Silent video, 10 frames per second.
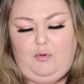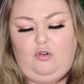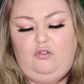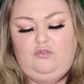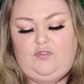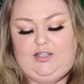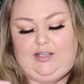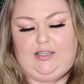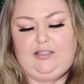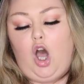ordering
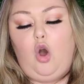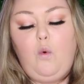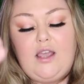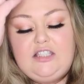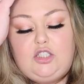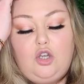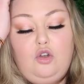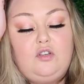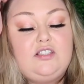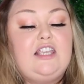these. Oh, I
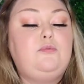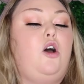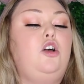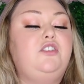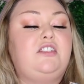do, because these were on